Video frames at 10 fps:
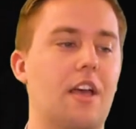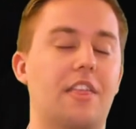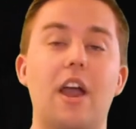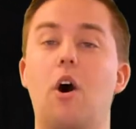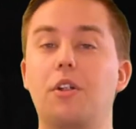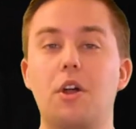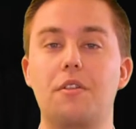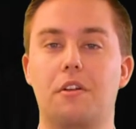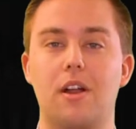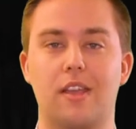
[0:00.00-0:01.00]
they all know
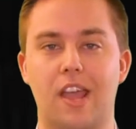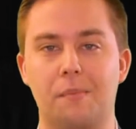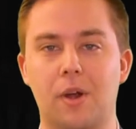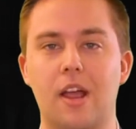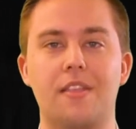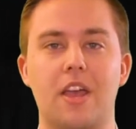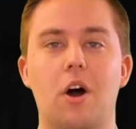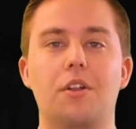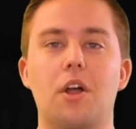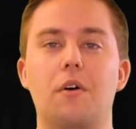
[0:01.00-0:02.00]
they're on camera and they
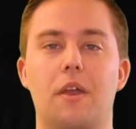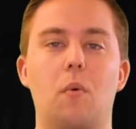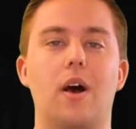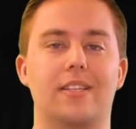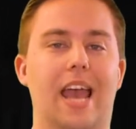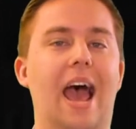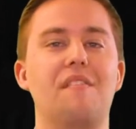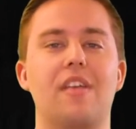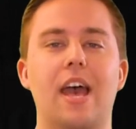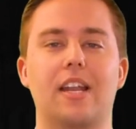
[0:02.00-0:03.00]
all know they want to
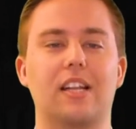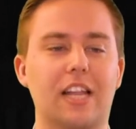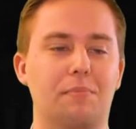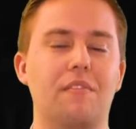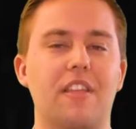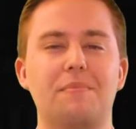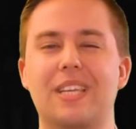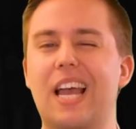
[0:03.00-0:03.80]
have that clip of them